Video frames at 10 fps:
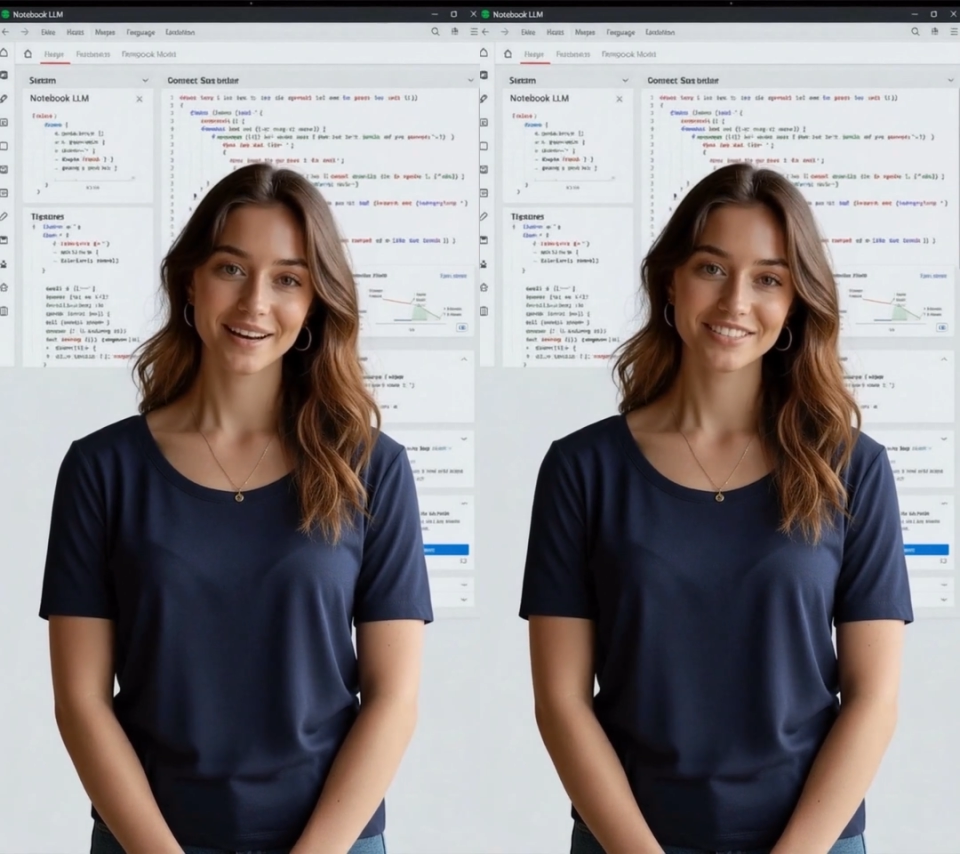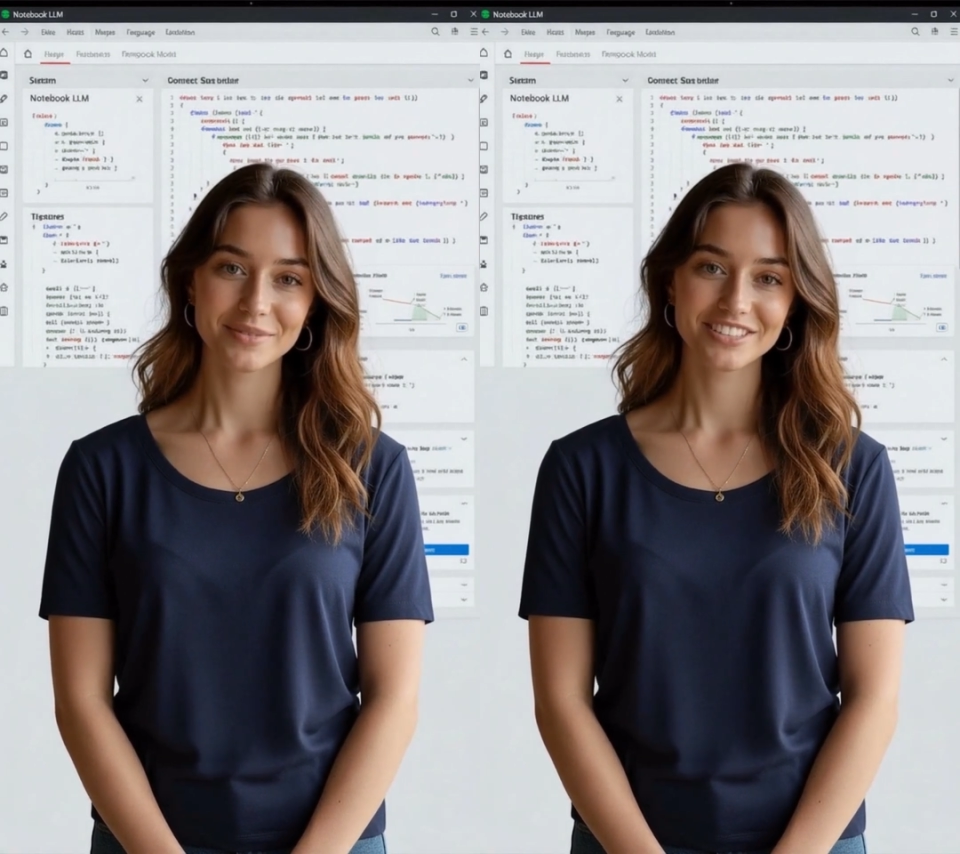
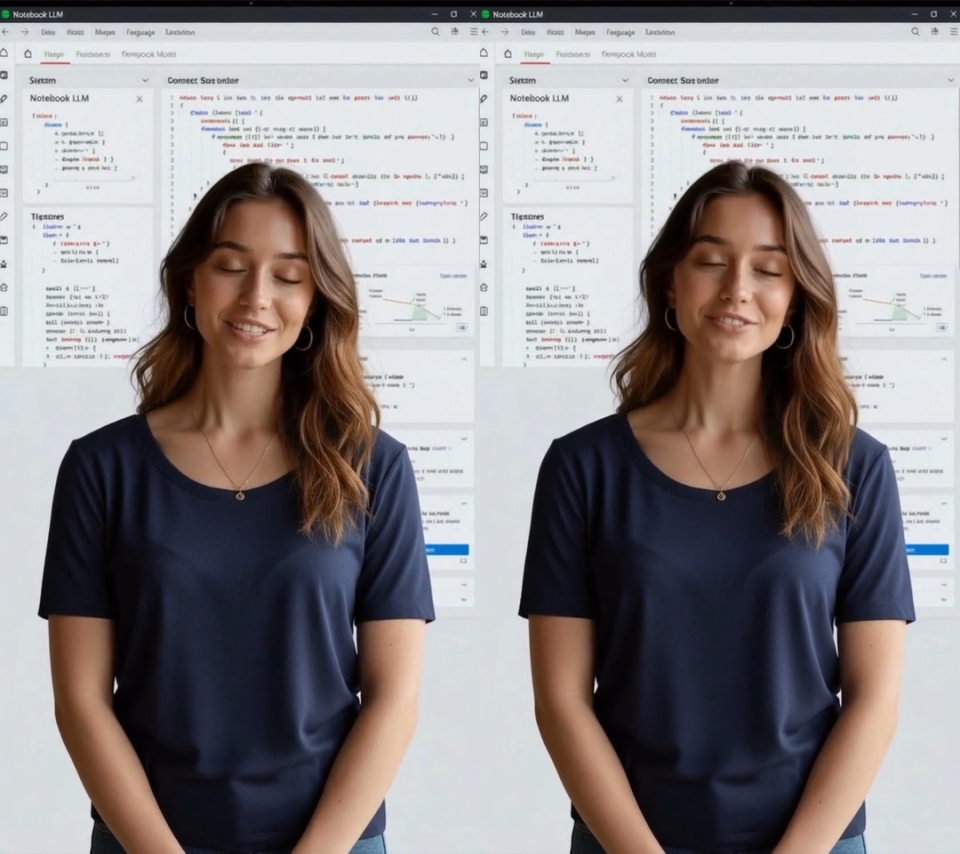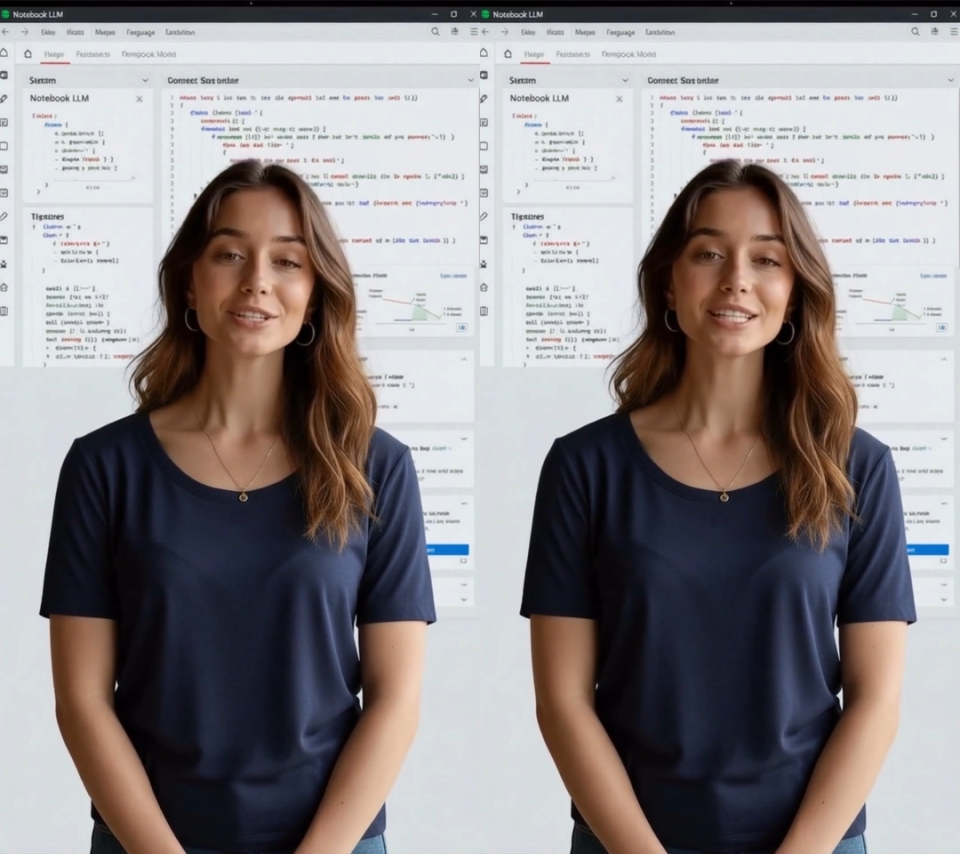
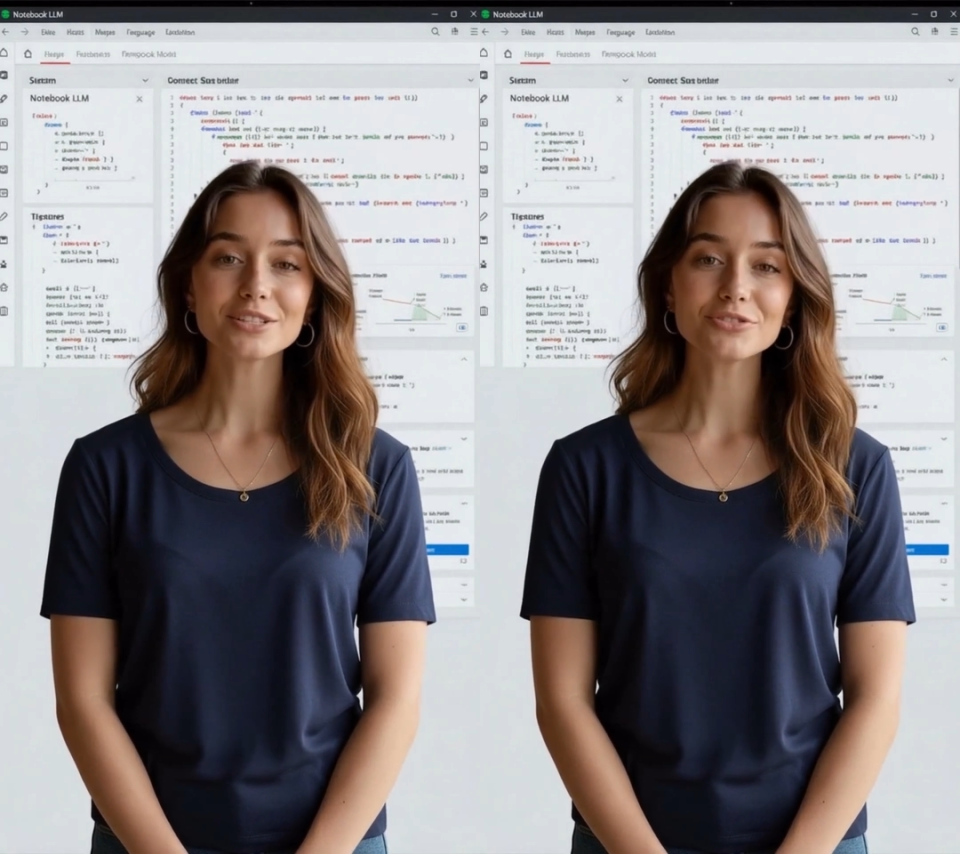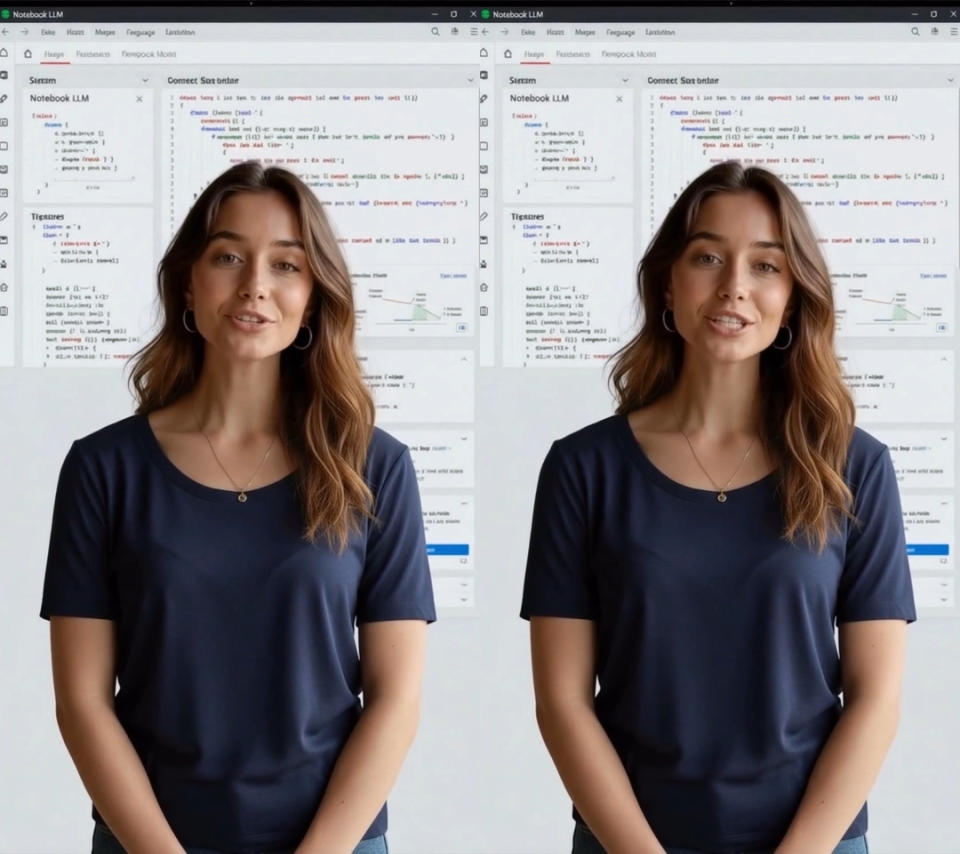specifically
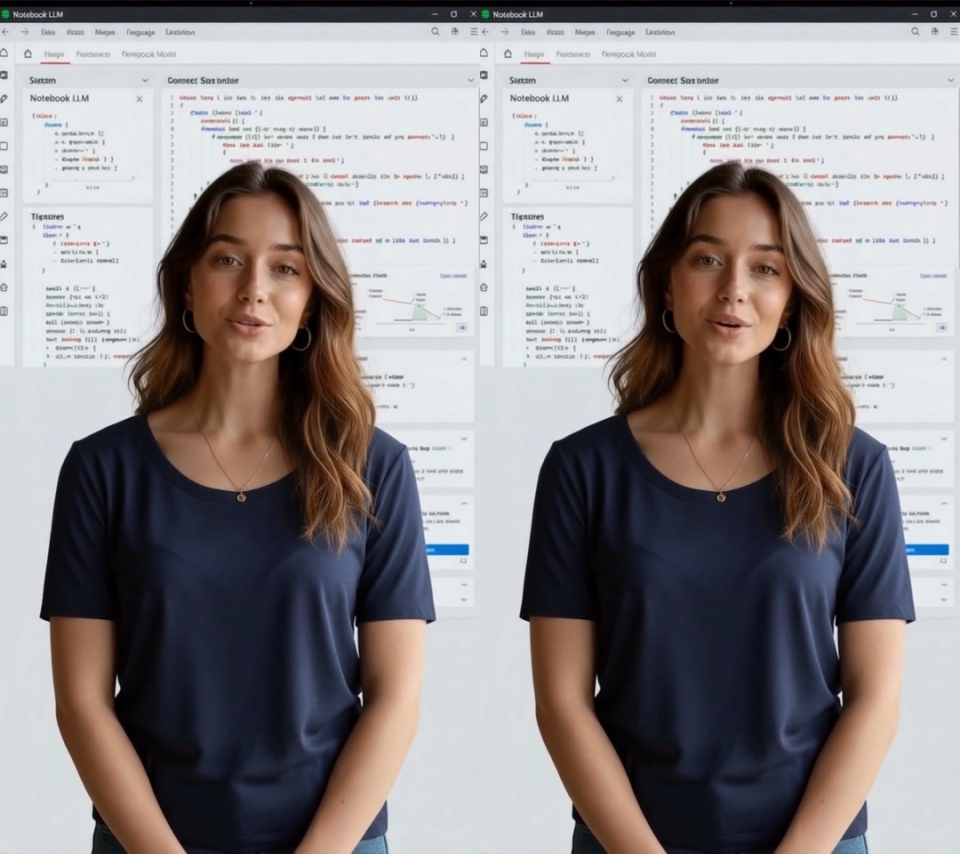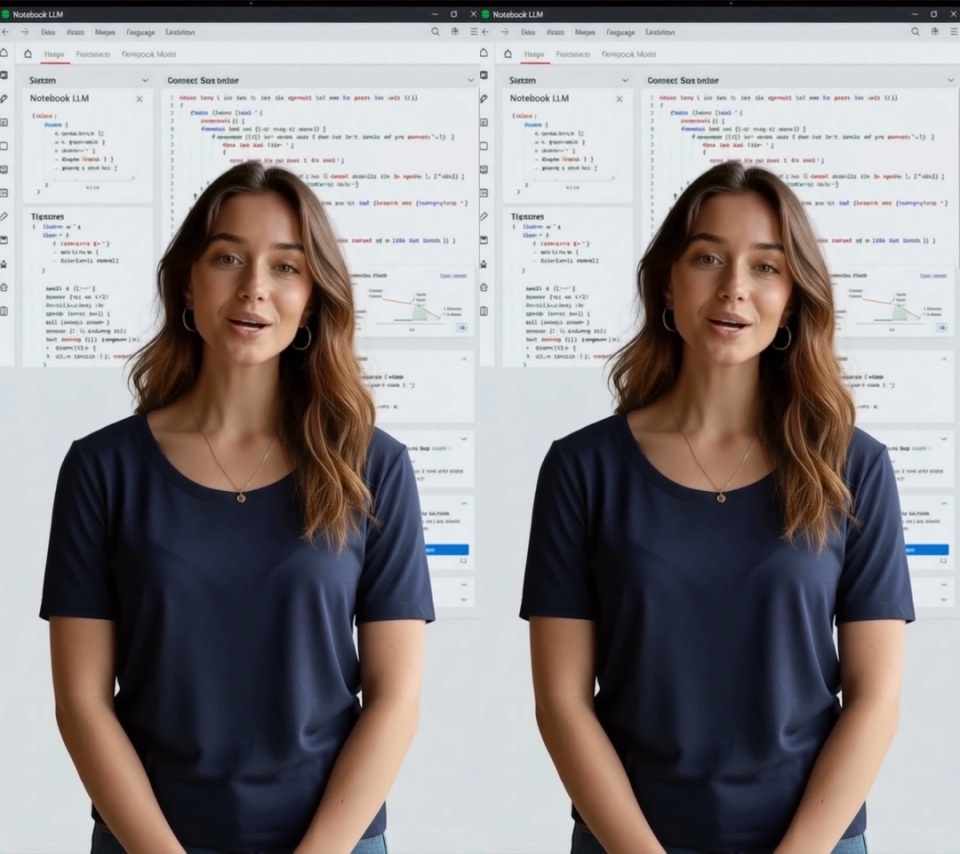to free you